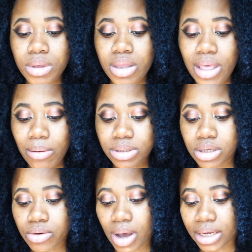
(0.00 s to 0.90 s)
that was
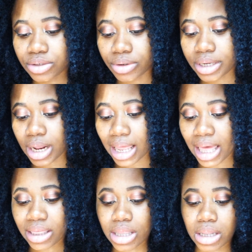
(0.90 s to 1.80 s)
cute i enjoy it i
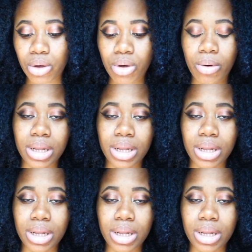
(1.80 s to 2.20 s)
like the logo a